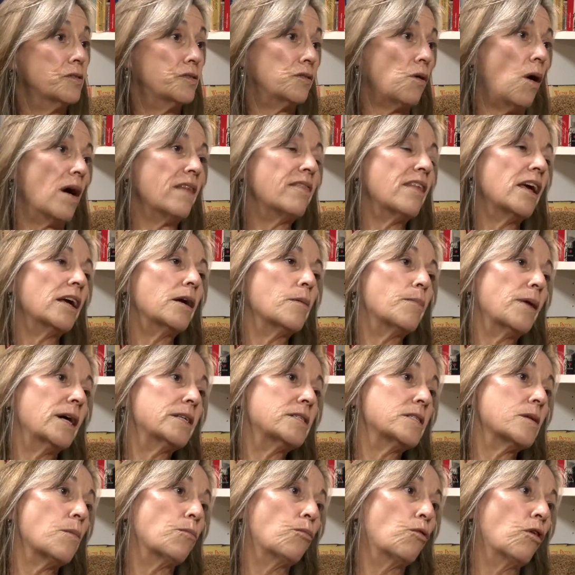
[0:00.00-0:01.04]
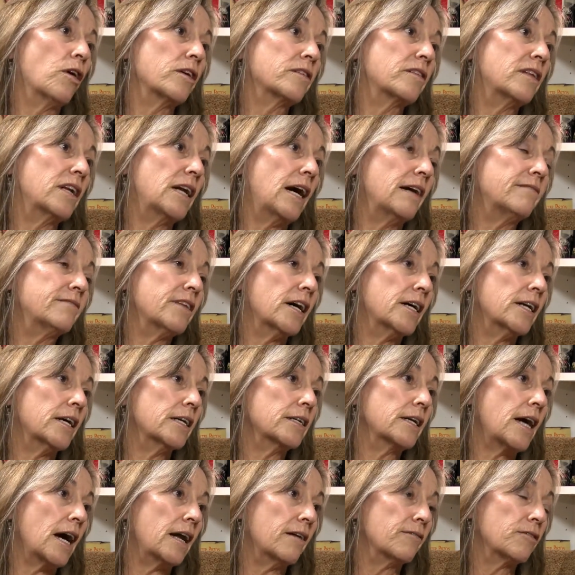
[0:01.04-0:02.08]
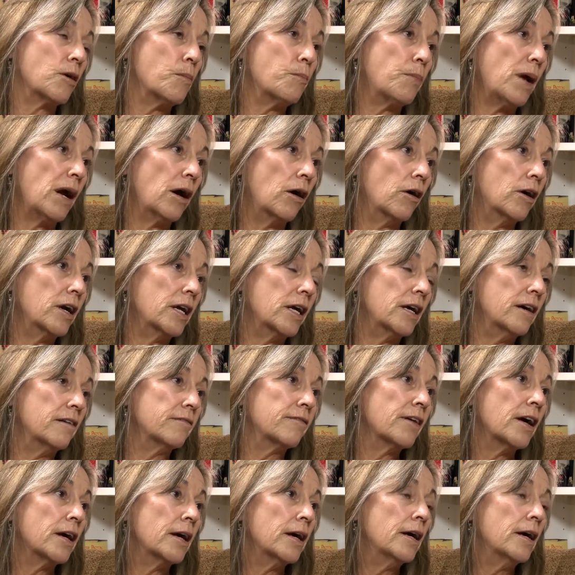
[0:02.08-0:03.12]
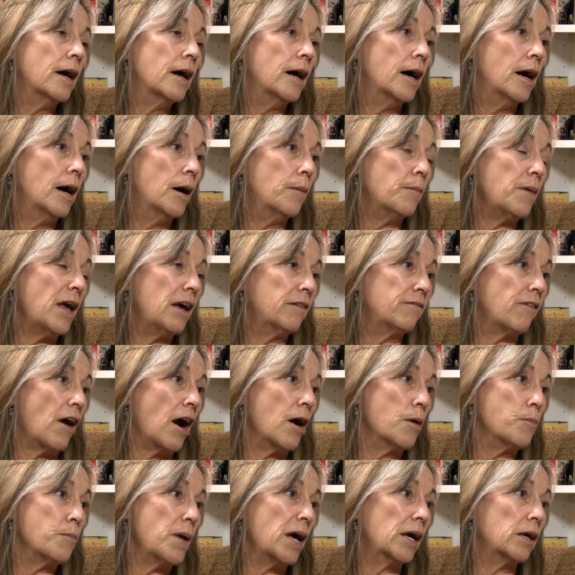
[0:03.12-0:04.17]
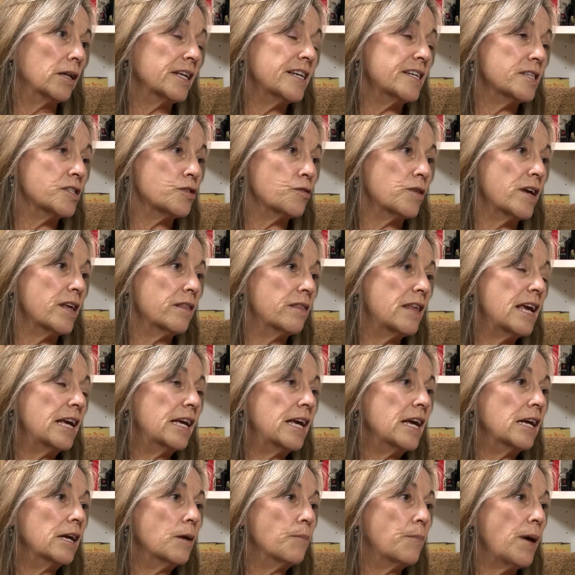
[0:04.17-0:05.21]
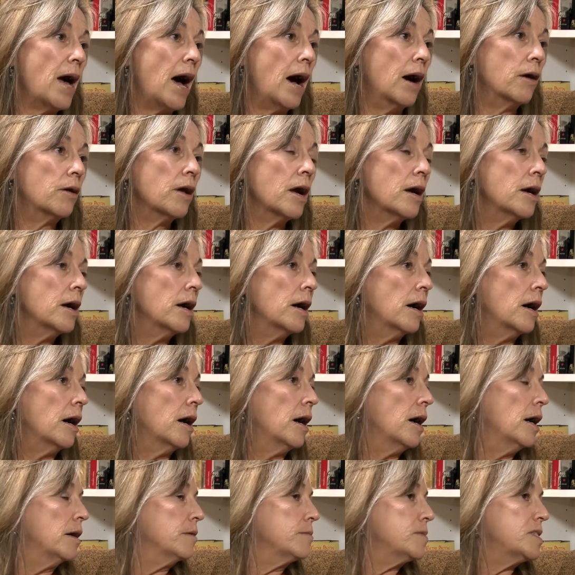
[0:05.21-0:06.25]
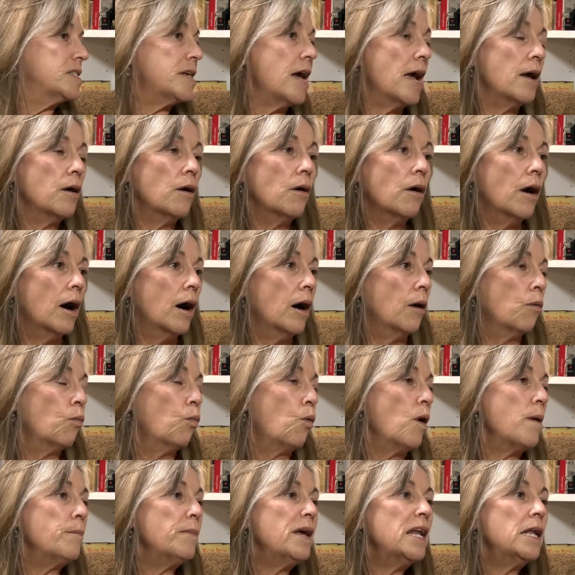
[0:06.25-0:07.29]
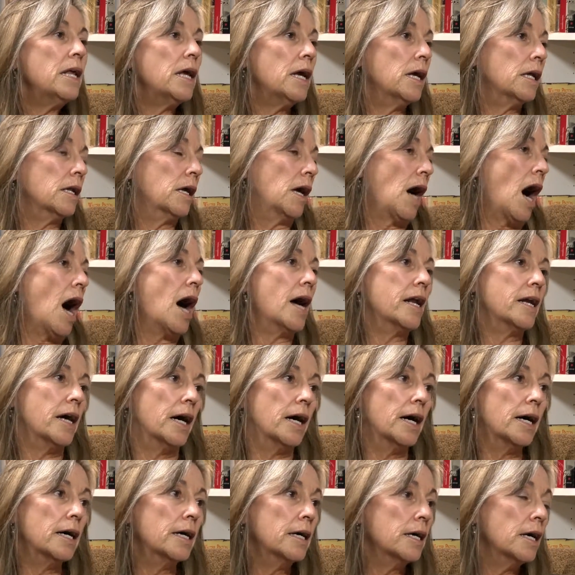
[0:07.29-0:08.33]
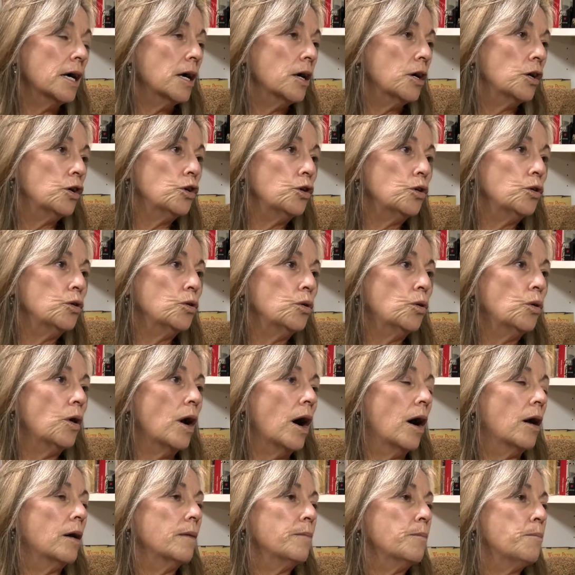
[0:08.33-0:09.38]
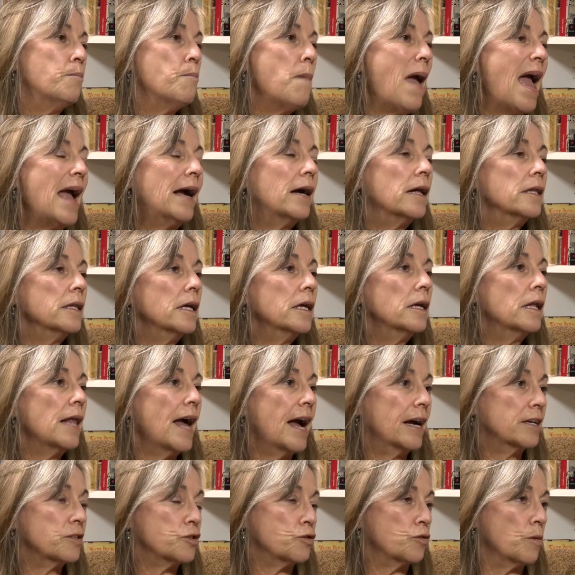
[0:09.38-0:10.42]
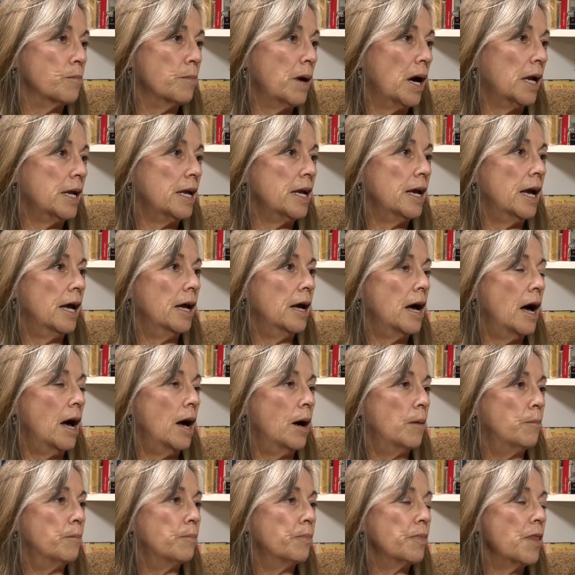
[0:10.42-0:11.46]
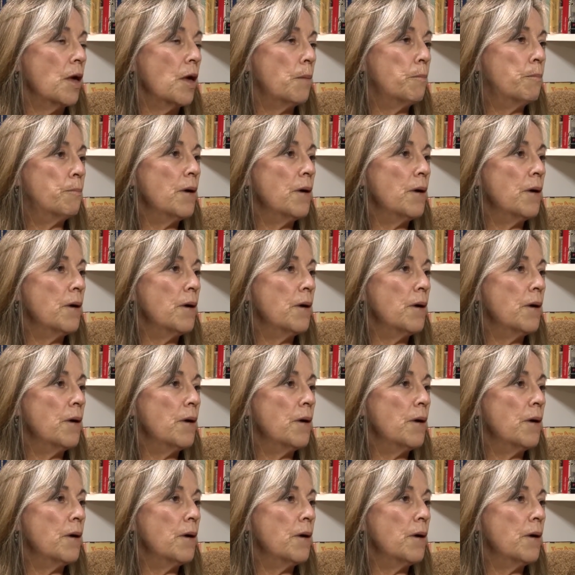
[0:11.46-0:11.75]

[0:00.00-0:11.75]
So I think about some work that I've done in kind of comparative um, environmental history and thinking about, uh, say, uh, women in Ghana who uh, make a little extra money um,